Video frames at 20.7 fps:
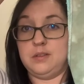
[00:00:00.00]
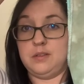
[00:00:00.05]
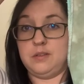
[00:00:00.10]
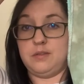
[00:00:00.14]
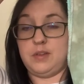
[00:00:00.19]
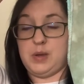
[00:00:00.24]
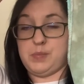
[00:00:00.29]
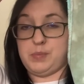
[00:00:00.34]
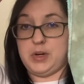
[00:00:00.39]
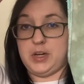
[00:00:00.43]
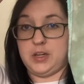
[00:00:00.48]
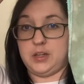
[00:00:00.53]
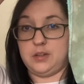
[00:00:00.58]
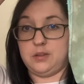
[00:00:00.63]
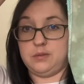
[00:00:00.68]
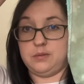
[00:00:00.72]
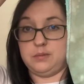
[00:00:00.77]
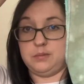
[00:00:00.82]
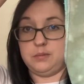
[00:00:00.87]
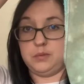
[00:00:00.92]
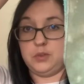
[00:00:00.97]
fabric,
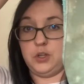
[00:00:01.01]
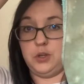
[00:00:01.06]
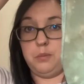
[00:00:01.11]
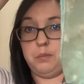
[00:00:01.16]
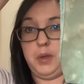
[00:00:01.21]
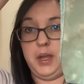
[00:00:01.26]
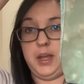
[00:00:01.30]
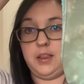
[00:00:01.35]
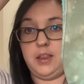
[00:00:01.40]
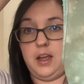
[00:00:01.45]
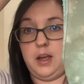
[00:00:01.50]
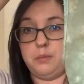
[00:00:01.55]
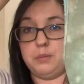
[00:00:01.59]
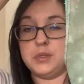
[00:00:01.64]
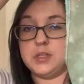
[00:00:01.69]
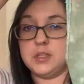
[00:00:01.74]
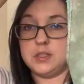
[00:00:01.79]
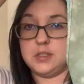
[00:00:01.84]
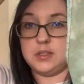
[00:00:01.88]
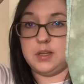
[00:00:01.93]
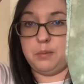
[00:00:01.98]
you can pick that up in
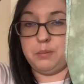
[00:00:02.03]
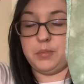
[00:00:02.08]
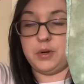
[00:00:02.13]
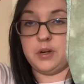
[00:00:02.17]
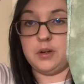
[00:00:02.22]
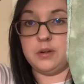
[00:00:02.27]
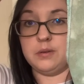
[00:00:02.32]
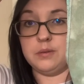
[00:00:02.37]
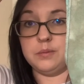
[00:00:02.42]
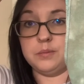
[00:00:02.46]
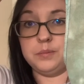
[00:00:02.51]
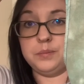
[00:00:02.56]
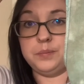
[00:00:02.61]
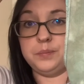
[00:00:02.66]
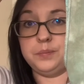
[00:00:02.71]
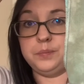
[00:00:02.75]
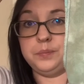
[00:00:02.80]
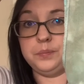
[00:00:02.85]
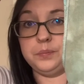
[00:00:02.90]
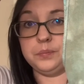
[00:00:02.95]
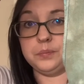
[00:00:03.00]
December.
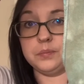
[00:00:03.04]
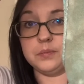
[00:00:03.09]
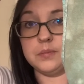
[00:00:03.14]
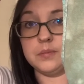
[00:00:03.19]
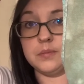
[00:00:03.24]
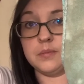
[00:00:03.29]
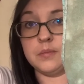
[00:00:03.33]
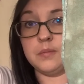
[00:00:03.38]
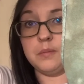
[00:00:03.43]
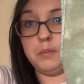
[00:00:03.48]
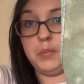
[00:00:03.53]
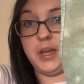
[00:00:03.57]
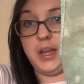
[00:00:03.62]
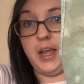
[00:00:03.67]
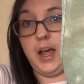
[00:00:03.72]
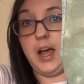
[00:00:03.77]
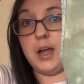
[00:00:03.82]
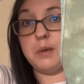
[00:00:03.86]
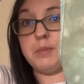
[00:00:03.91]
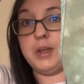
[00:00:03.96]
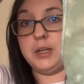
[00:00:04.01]
But yeah,
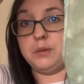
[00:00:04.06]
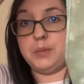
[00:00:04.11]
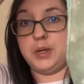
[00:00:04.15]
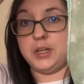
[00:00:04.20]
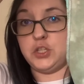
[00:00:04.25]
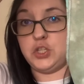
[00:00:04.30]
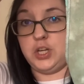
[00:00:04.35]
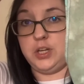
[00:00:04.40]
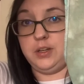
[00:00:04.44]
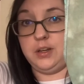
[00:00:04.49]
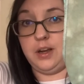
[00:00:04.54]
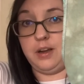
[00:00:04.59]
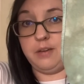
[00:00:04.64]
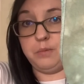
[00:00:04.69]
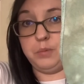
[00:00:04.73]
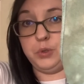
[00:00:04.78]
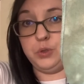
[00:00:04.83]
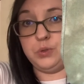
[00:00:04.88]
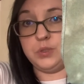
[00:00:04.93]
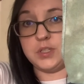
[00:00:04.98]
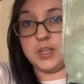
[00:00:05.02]
I made my djinn have
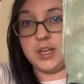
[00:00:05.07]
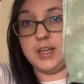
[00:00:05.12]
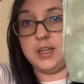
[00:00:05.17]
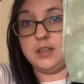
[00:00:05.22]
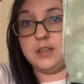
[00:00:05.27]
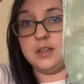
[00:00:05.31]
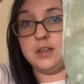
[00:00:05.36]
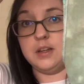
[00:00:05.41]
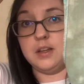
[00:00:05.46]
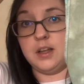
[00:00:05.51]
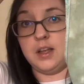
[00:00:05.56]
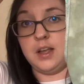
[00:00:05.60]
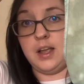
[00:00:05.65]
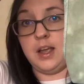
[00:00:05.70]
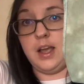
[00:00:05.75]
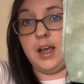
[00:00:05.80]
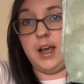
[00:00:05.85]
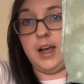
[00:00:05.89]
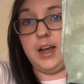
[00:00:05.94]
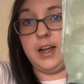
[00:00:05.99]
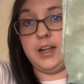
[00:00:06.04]
blue skin,
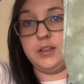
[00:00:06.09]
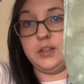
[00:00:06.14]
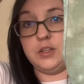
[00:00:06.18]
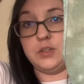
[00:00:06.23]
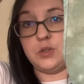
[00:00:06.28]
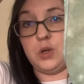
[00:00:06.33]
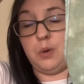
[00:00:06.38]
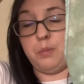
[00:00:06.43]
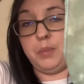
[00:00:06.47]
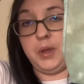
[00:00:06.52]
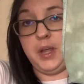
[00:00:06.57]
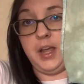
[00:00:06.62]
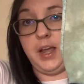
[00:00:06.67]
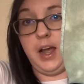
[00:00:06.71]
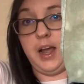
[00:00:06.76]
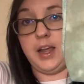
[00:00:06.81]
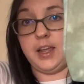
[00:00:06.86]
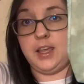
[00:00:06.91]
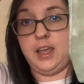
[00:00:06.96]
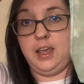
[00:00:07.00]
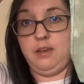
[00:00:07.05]
and the zombie,
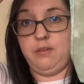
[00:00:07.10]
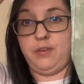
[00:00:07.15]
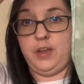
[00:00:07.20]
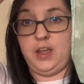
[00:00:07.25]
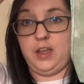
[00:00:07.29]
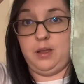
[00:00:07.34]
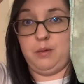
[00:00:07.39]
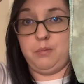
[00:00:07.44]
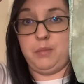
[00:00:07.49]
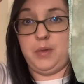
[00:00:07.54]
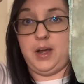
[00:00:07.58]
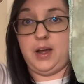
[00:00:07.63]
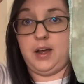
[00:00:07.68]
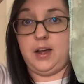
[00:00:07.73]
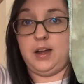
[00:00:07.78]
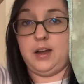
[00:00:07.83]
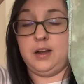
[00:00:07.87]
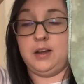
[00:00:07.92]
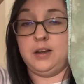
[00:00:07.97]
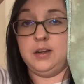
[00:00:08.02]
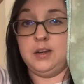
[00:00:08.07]
I gave him
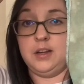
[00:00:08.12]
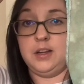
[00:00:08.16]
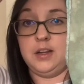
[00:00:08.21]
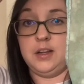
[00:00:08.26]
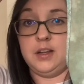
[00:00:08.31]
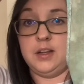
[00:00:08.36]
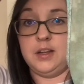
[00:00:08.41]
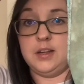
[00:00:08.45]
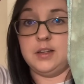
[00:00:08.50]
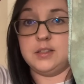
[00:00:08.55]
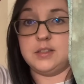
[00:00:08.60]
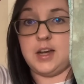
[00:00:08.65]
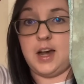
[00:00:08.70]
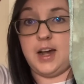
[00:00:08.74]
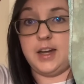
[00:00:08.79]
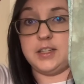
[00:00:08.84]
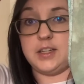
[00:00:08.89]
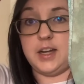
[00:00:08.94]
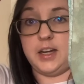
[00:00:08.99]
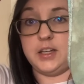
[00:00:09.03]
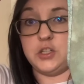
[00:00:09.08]
a
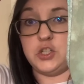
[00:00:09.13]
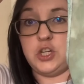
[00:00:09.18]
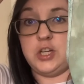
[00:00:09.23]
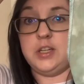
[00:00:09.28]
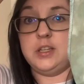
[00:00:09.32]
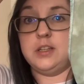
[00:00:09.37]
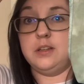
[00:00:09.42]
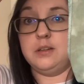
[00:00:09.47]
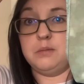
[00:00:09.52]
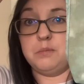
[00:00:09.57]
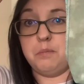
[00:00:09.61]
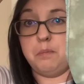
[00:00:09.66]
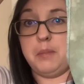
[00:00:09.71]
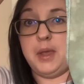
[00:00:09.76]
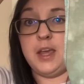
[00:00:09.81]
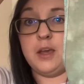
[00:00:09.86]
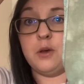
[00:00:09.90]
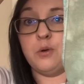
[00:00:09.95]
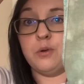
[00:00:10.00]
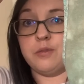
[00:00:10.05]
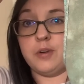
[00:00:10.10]
tie-dye jean
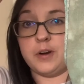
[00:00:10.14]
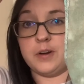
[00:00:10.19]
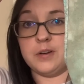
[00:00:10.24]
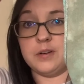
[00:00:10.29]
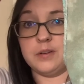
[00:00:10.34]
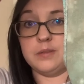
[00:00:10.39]
makeover.